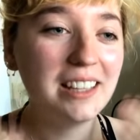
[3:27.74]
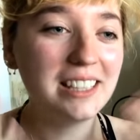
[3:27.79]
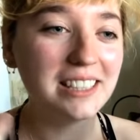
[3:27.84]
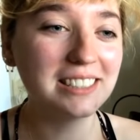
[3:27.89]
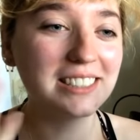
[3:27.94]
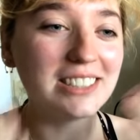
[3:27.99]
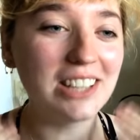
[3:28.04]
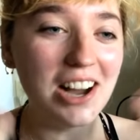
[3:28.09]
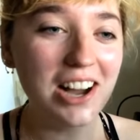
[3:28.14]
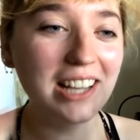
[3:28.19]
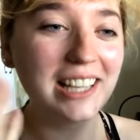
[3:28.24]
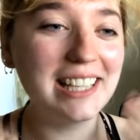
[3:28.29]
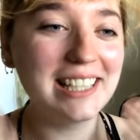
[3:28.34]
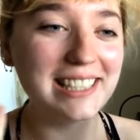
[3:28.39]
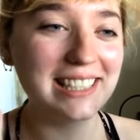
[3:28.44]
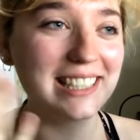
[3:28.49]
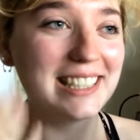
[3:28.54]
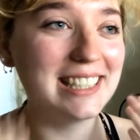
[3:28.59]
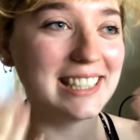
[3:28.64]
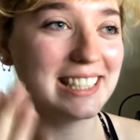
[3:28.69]
The song
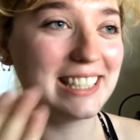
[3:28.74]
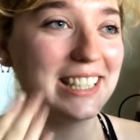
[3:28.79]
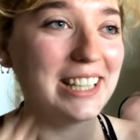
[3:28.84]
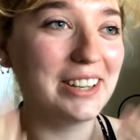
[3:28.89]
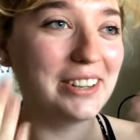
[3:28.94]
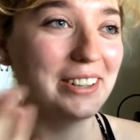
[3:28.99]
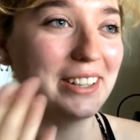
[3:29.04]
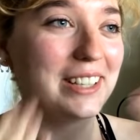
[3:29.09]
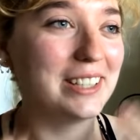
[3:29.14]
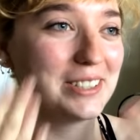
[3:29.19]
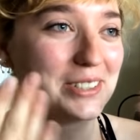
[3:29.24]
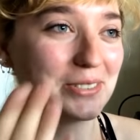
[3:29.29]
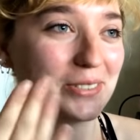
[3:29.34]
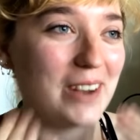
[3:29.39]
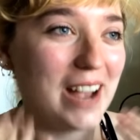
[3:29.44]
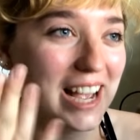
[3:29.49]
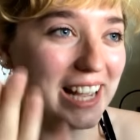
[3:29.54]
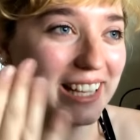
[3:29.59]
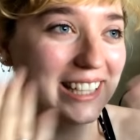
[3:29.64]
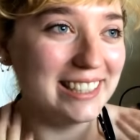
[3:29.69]
isn't serious,
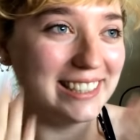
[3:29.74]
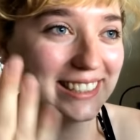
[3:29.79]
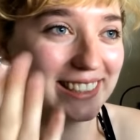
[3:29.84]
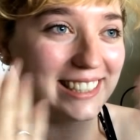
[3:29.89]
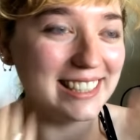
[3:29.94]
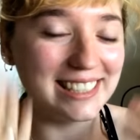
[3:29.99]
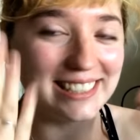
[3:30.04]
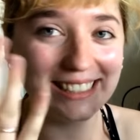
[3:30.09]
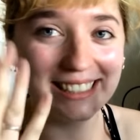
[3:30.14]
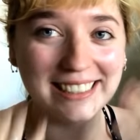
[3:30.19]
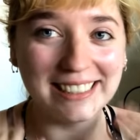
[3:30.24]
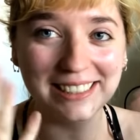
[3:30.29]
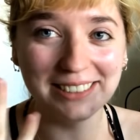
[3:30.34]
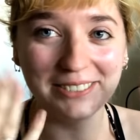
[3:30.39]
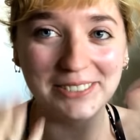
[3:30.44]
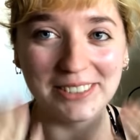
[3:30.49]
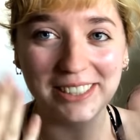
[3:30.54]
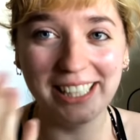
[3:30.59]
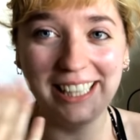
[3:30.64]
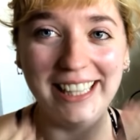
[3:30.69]
right? This
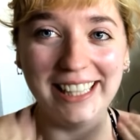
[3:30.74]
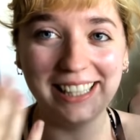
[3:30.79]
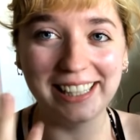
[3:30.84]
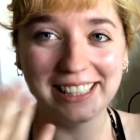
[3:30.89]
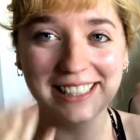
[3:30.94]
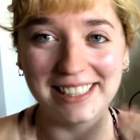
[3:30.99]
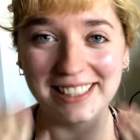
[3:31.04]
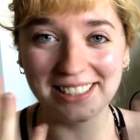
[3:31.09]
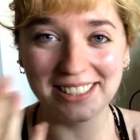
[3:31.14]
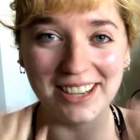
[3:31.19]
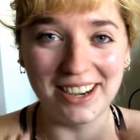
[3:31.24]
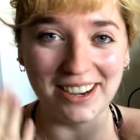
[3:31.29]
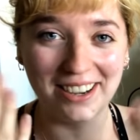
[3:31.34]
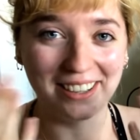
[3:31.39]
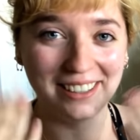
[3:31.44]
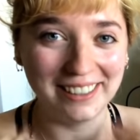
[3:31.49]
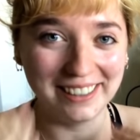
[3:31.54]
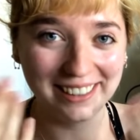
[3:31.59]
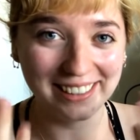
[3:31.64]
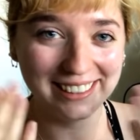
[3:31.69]
isn't really the
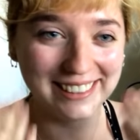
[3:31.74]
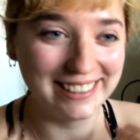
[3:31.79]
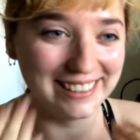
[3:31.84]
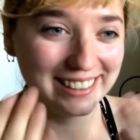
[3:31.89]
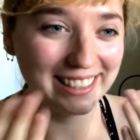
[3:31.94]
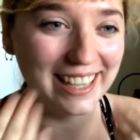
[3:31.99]
song.